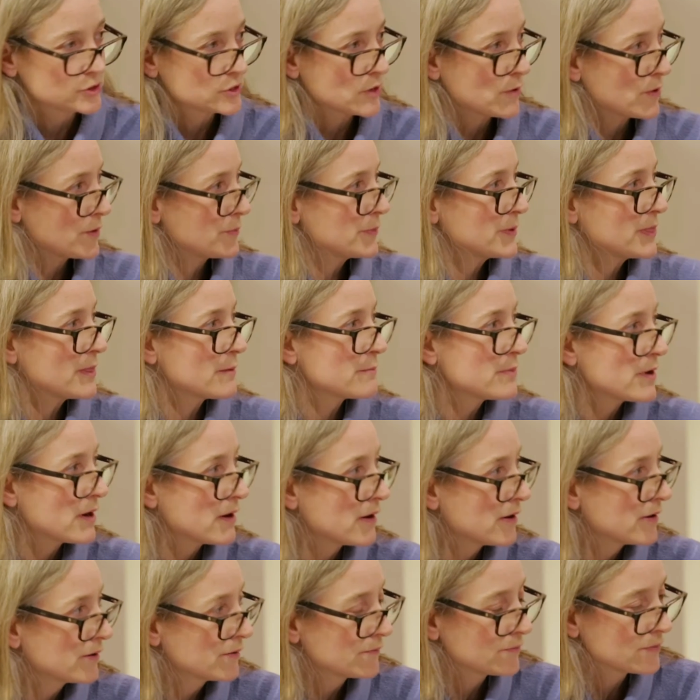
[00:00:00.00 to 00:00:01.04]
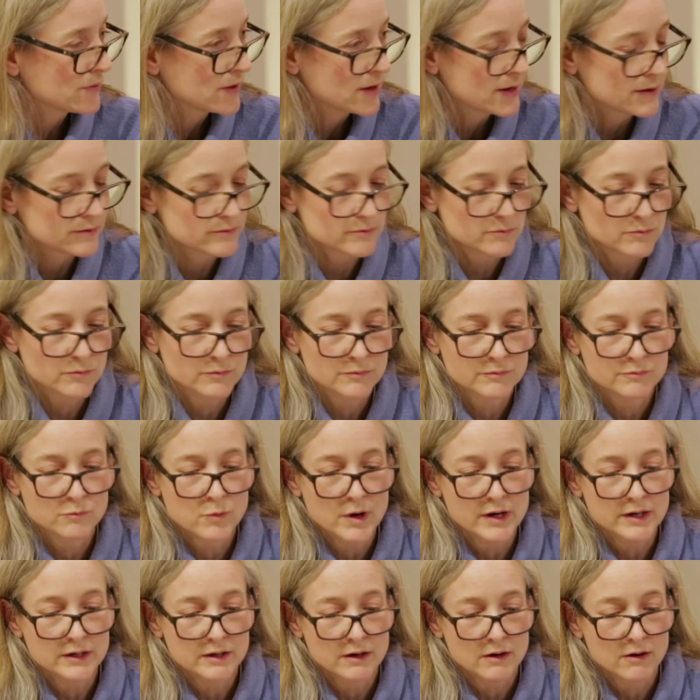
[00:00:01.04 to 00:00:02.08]
show up in the bar at
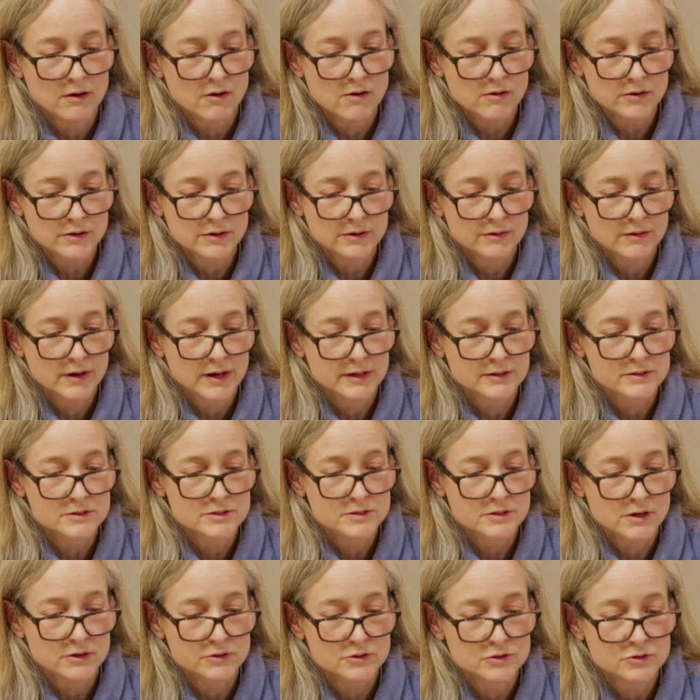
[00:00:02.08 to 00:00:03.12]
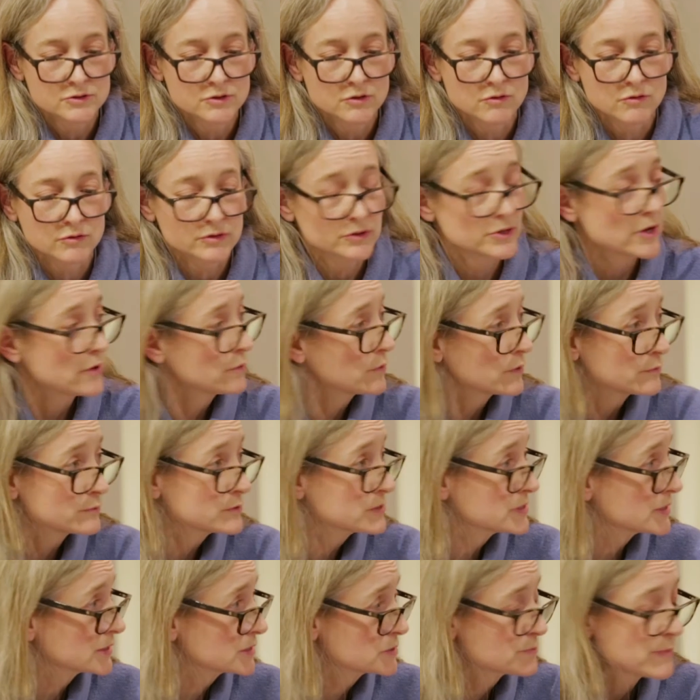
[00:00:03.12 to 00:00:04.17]
1 o'clock and start to talk. No one
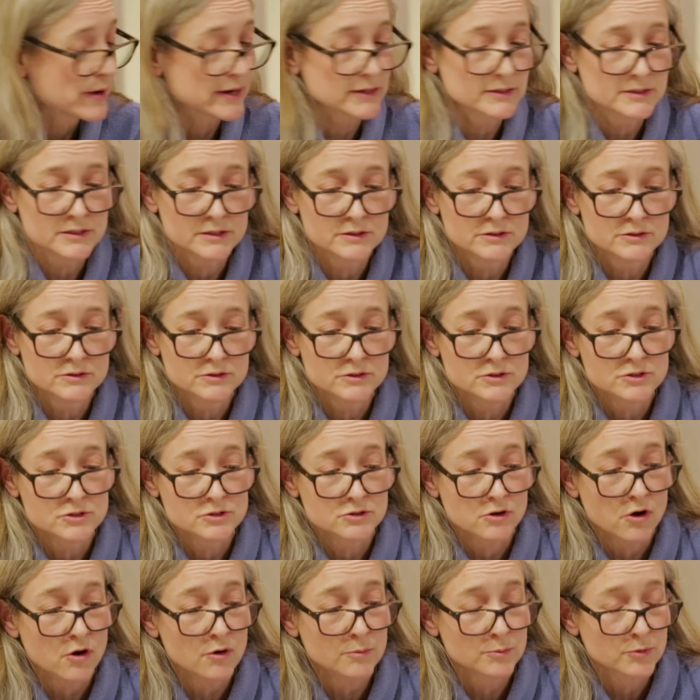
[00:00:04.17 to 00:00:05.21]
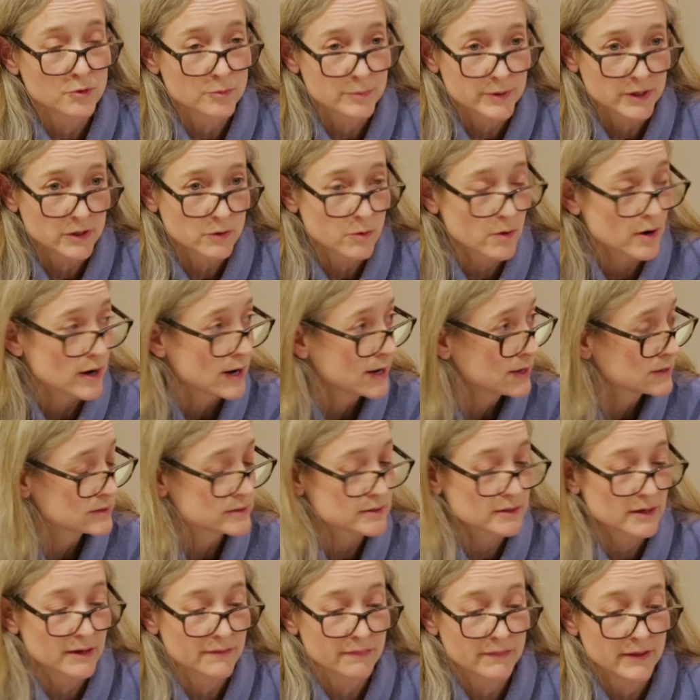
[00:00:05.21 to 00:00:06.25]
was expected to stop or be
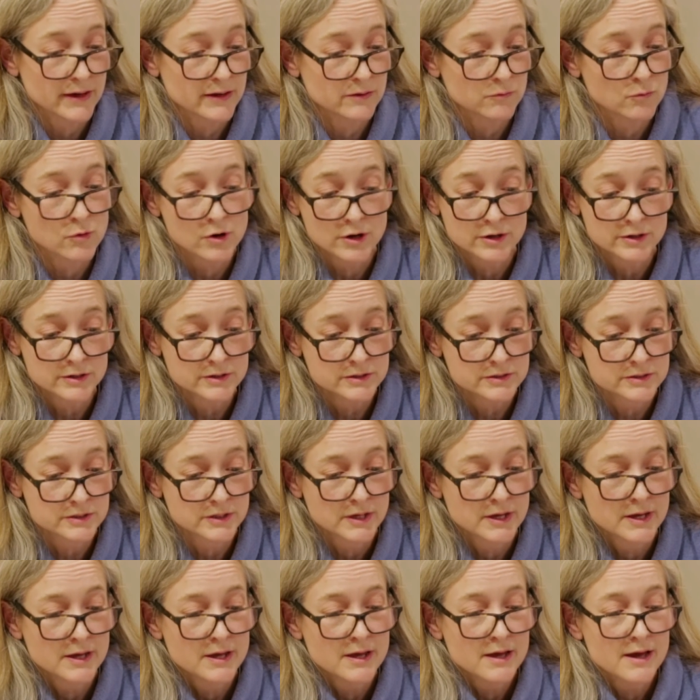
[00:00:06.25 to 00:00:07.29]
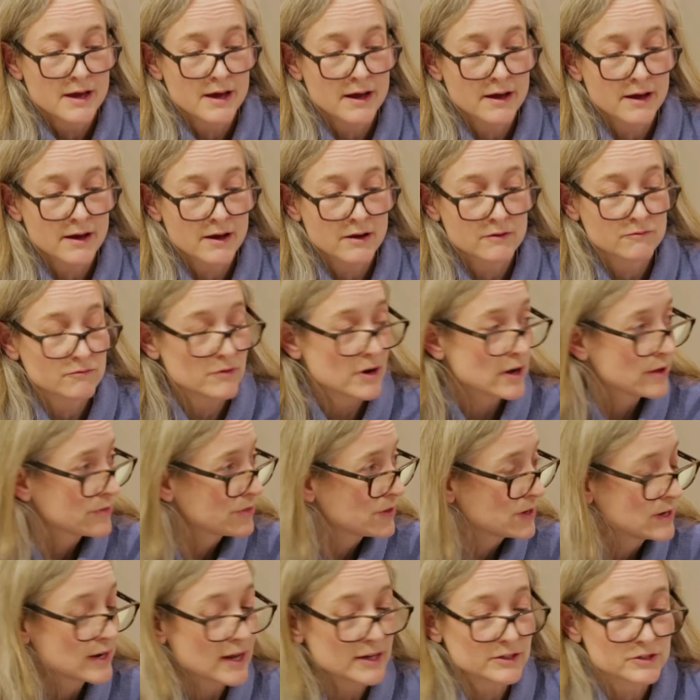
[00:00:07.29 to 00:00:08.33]
quiet, and they weren't.
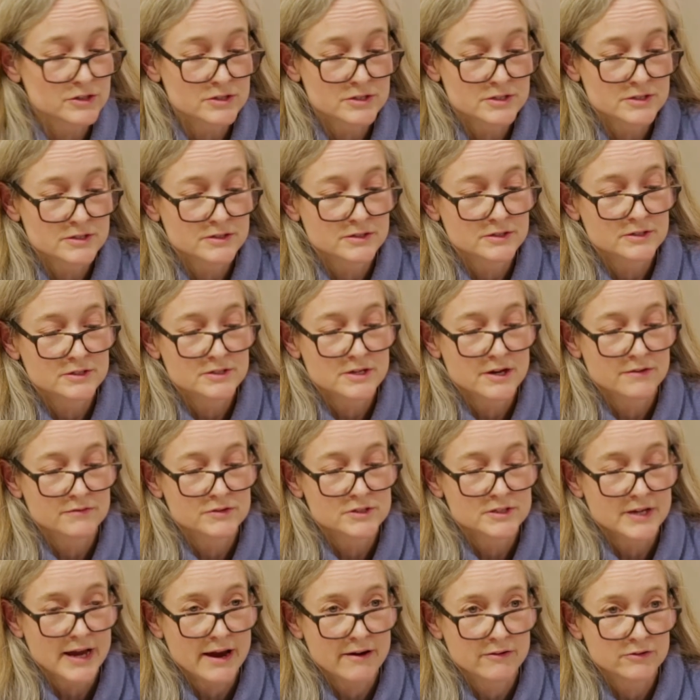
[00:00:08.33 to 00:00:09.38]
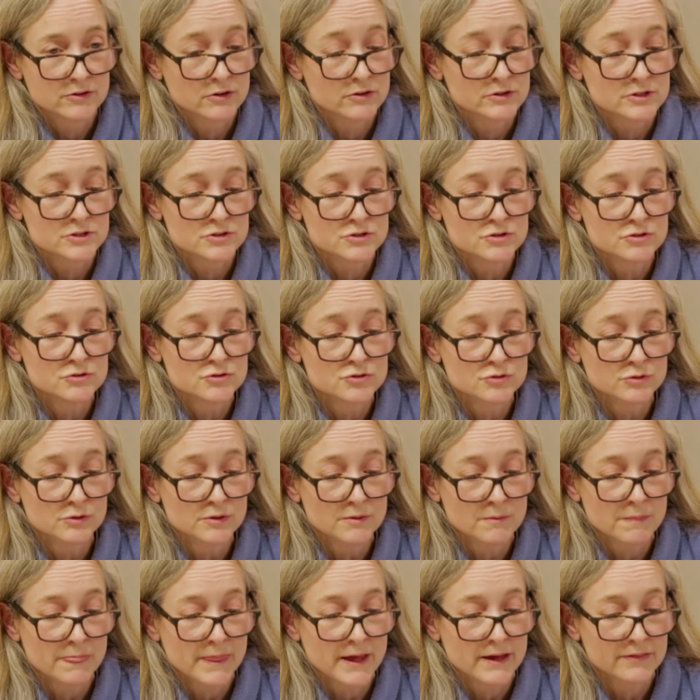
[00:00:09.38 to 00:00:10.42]
Rather, lunch service carried on as
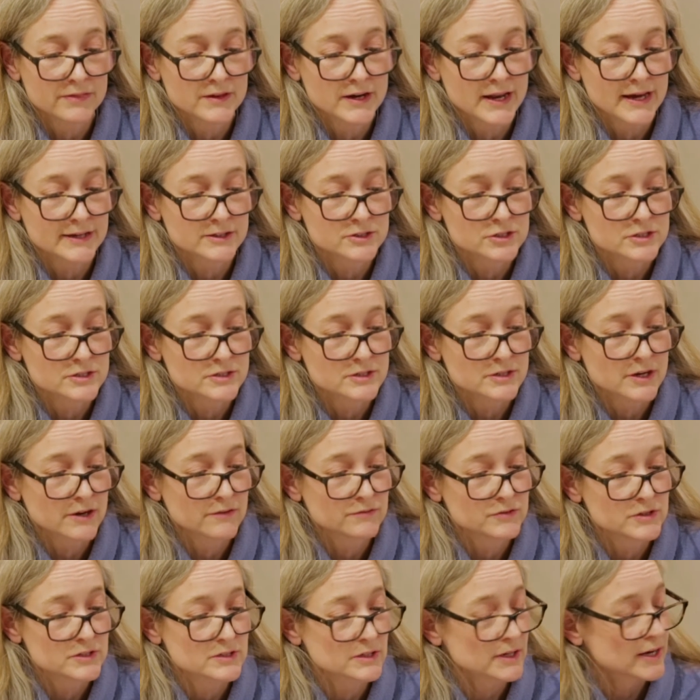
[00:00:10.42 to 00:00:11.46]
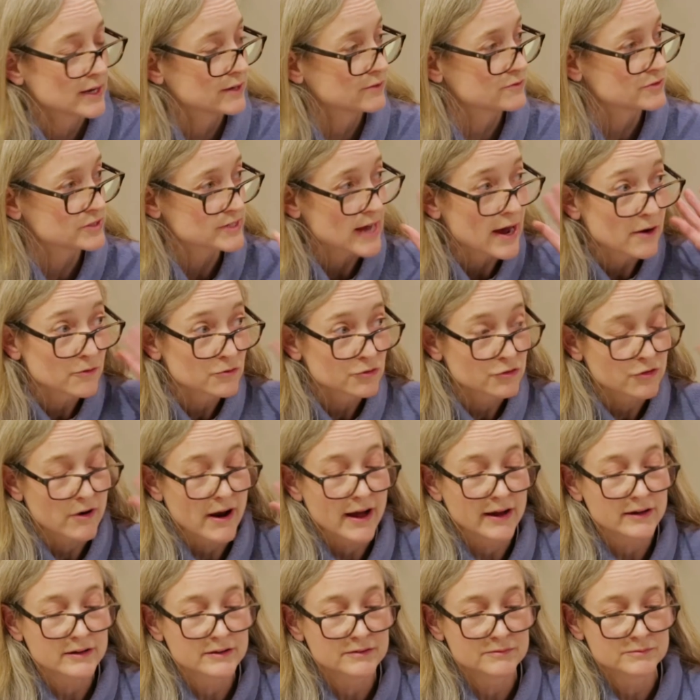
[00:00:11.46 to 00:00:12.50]
usual, and the lectures served as a kind of
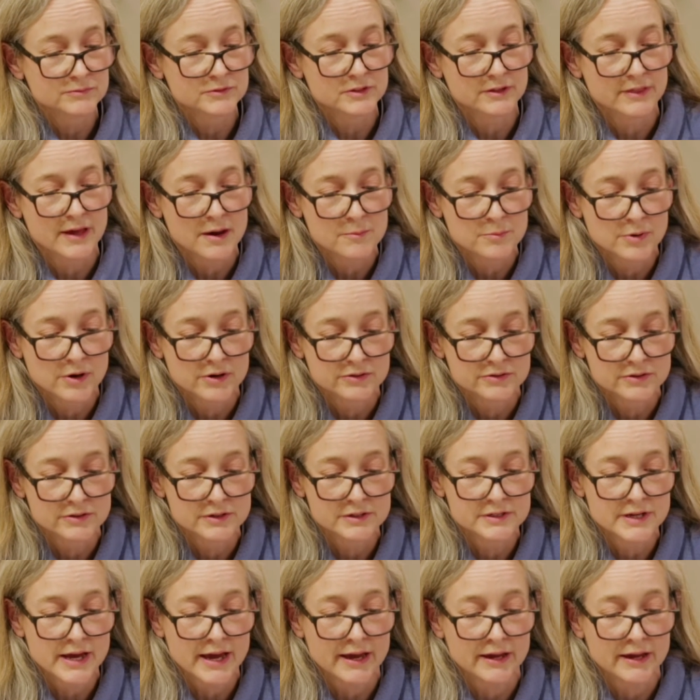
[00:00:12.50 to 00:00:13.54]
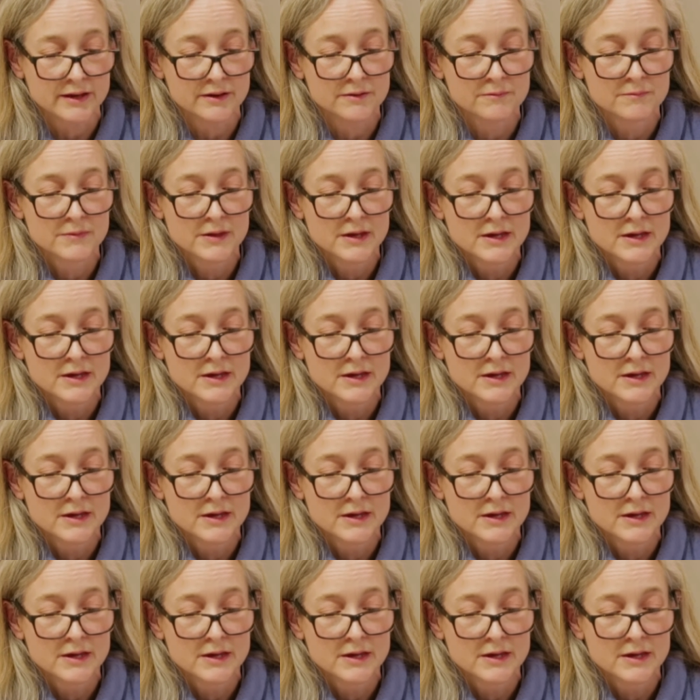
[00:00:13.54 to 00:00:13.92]
soundtrack to that part of the day.